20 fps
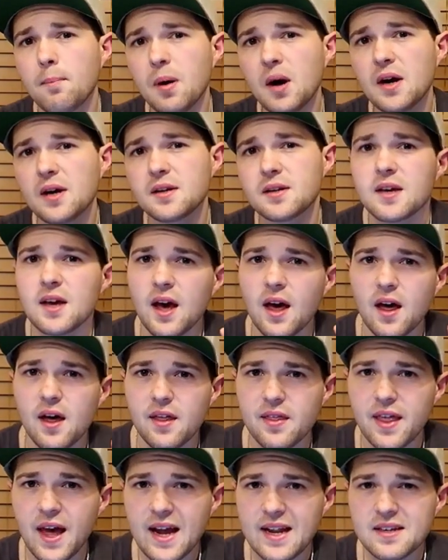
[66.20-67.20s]
But
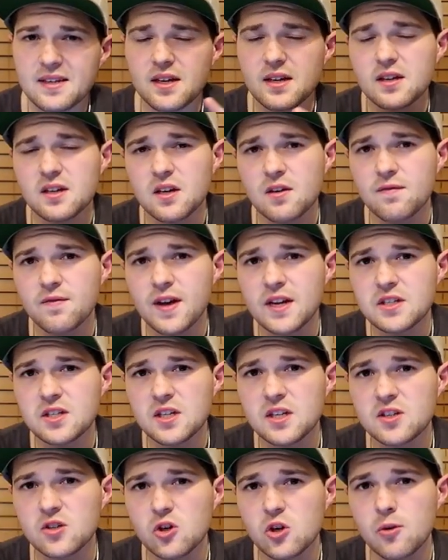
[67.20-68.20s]
that
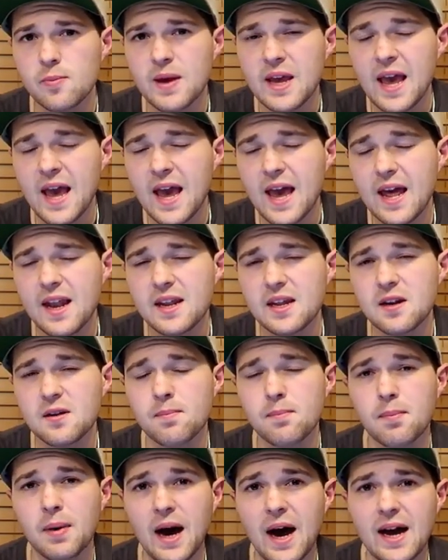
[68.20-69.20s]
convention is going to be
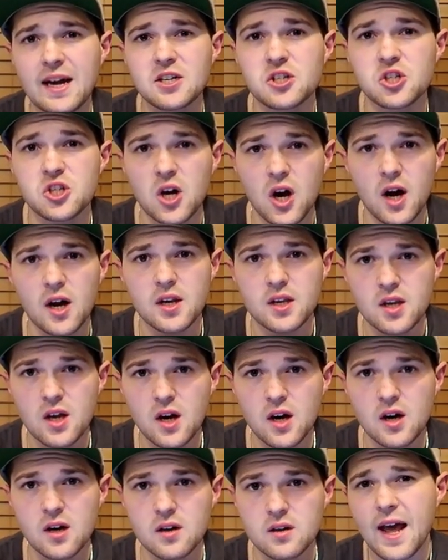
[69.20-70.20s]
headed by John
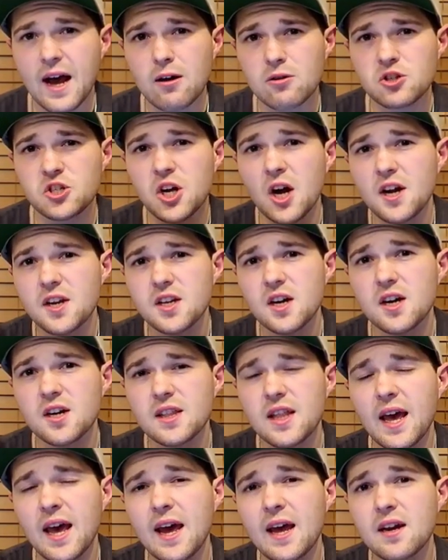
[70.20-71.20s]
Young. Now, John
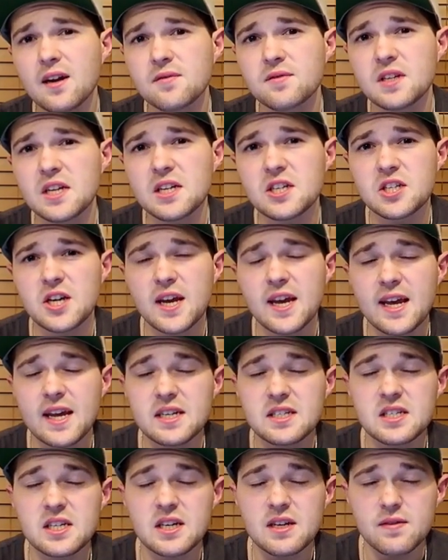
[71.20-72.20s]
Young, the head of
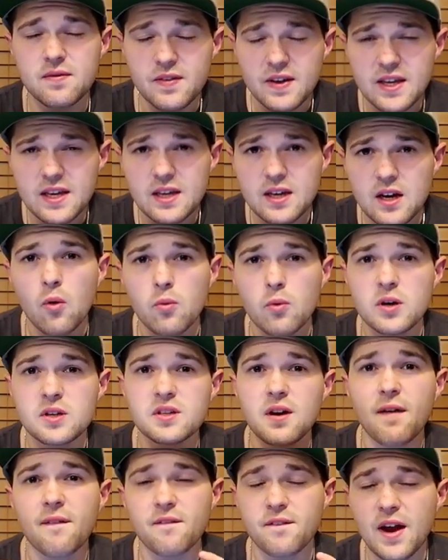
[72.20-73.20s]
DJNTV,
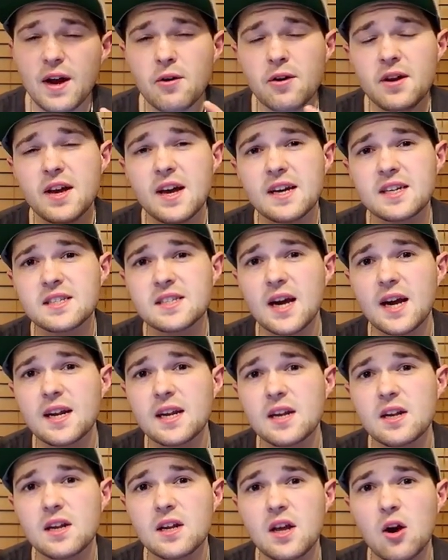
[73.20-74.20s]
was very
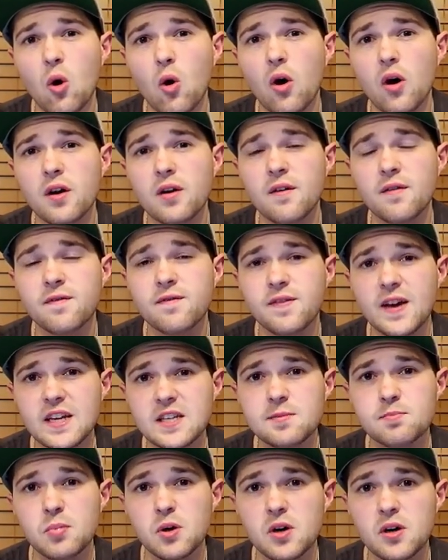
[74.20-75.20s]
excited on
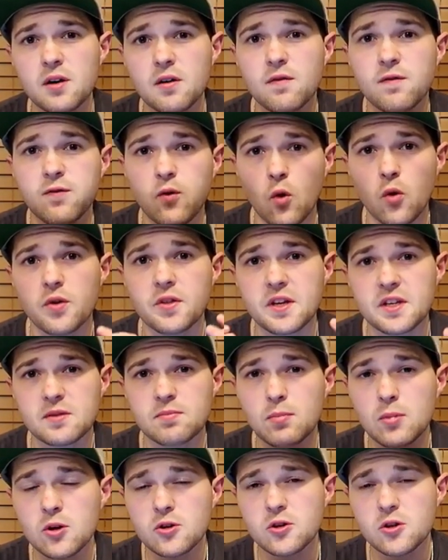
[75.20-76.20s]
Facebook for
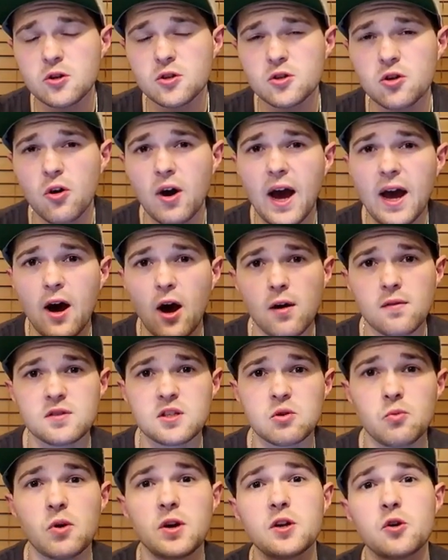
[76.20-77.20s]
this merger, so I
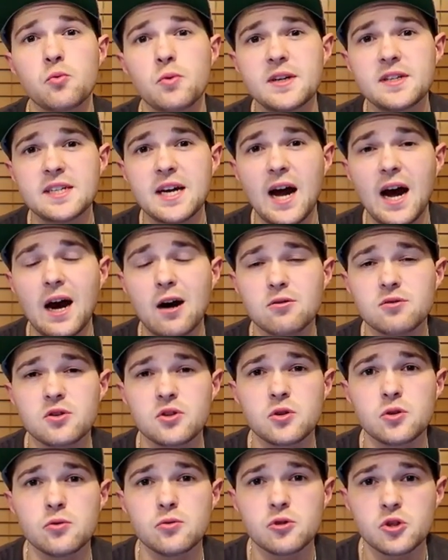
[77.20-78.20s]
obviously wanted to reach out
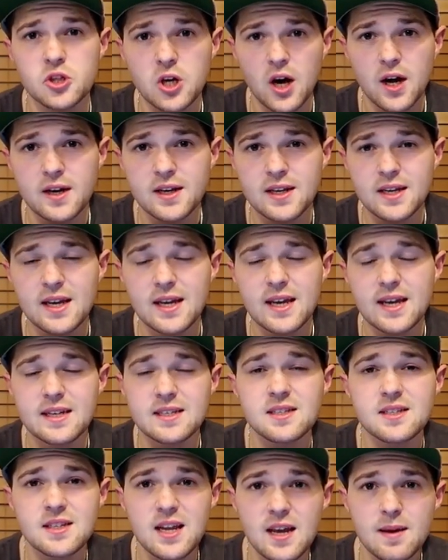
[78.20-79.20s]
to John to get a
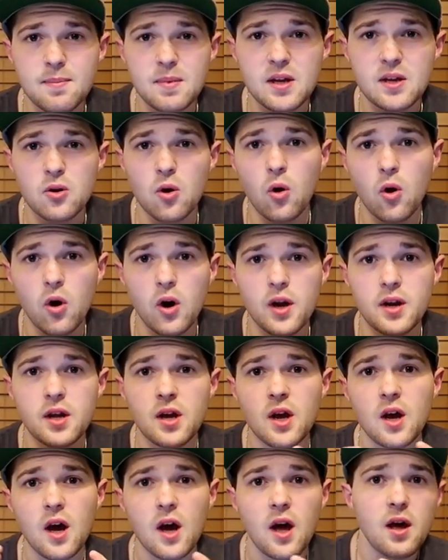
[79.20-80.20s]
statement on
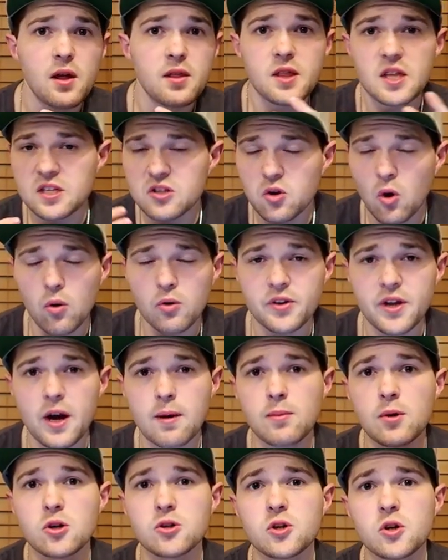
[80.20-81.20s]
this whole
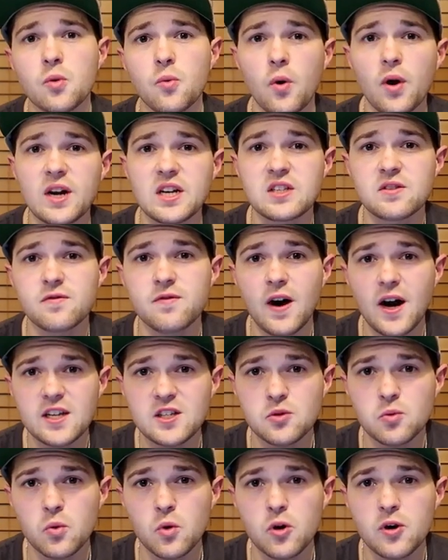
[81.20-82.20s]
entire merger and what his
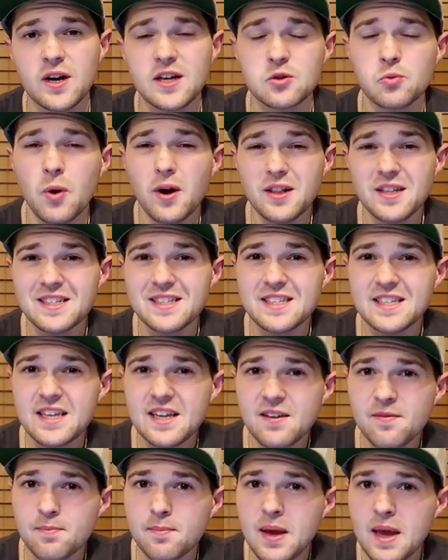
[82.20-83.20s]
thoughts were, as well as
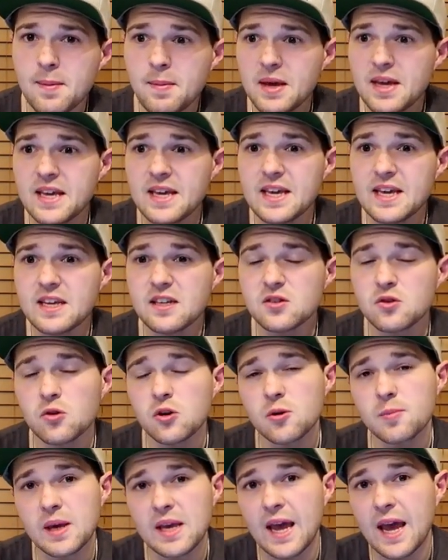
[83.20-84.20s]
see if maybe he's
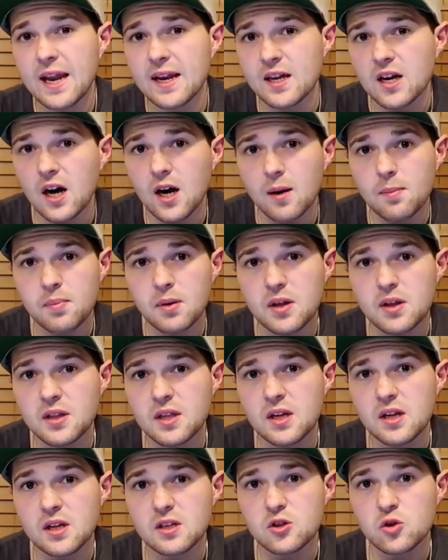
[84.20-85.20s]
going to be heading up
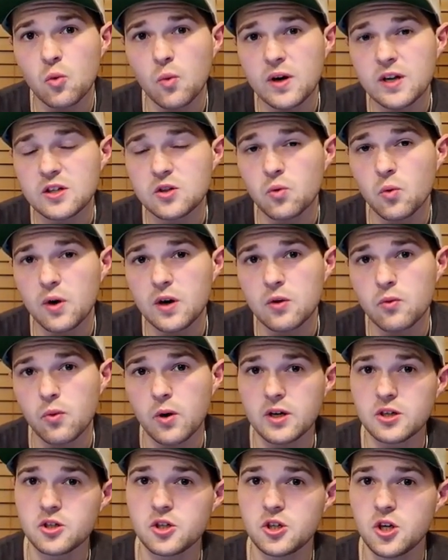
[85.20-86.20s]
the
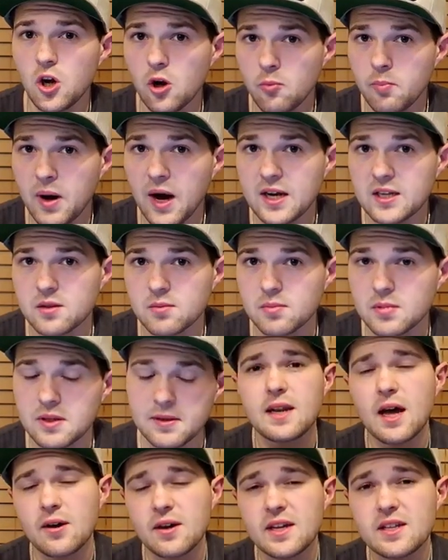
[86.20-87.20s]
2021 show possibly.
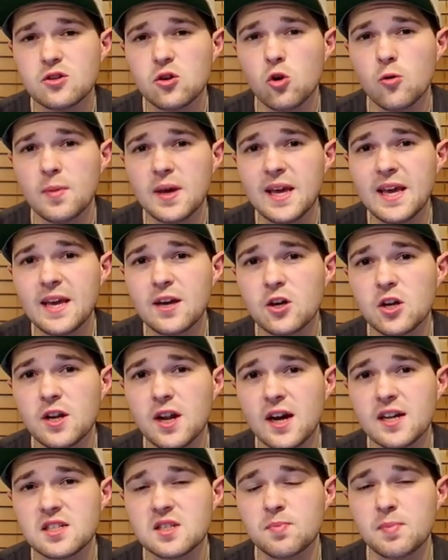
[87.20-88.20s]
Now, he told me he could
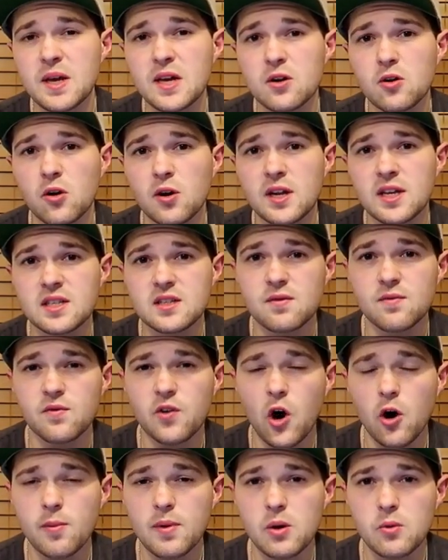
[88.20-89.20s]
not speak on his
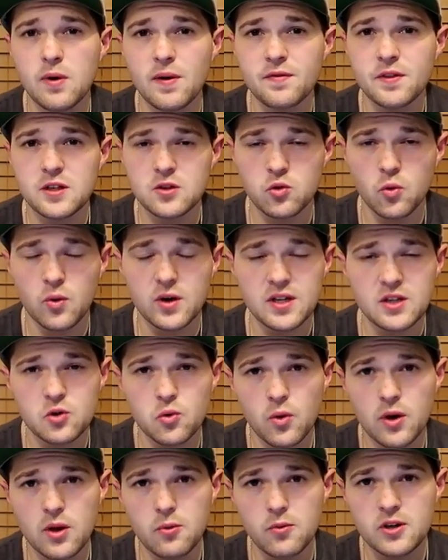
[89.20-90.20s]
involvement with the
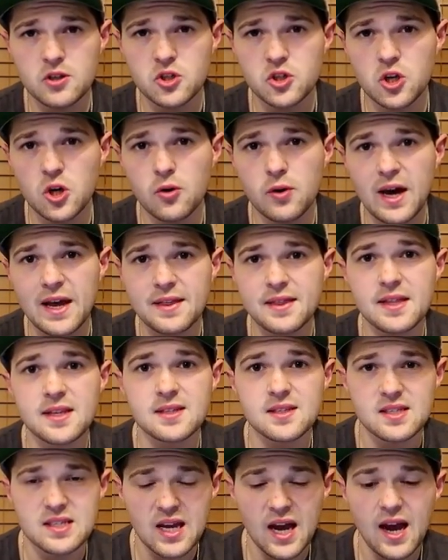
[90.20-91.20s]
2021 show at
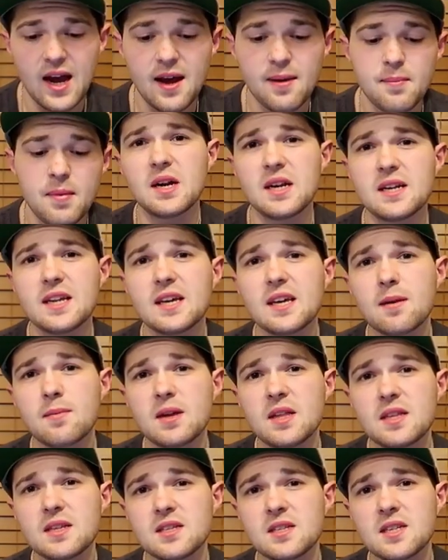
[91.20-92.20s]
this time, but he did give
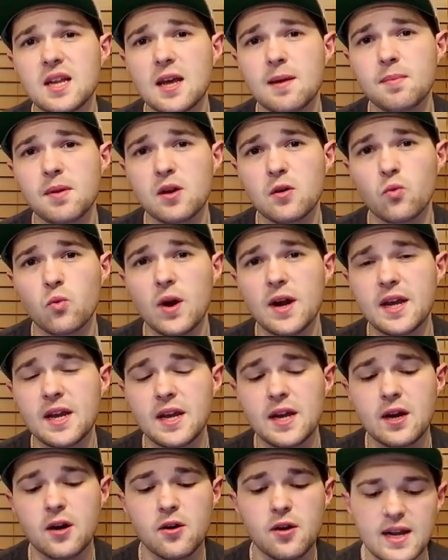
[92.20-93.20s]
me this statement right
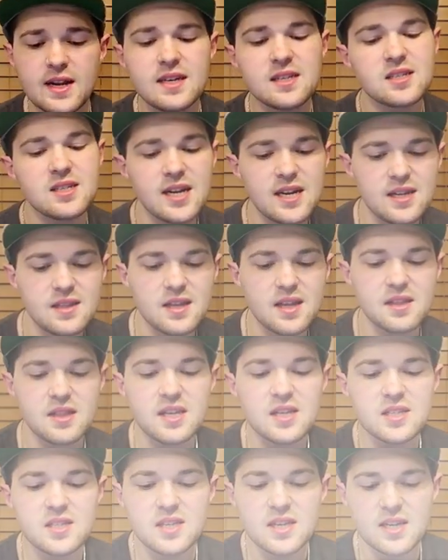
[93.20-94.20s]
here, and he stated that
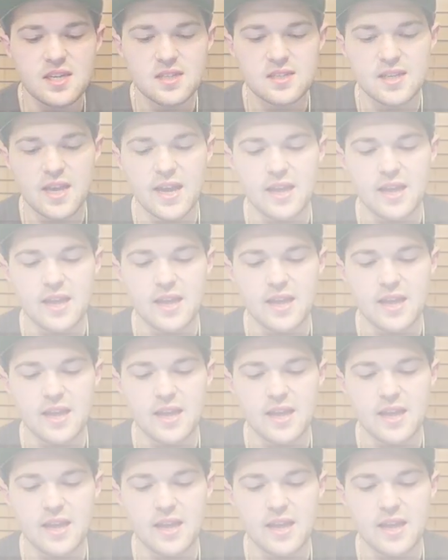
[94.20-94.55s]
this is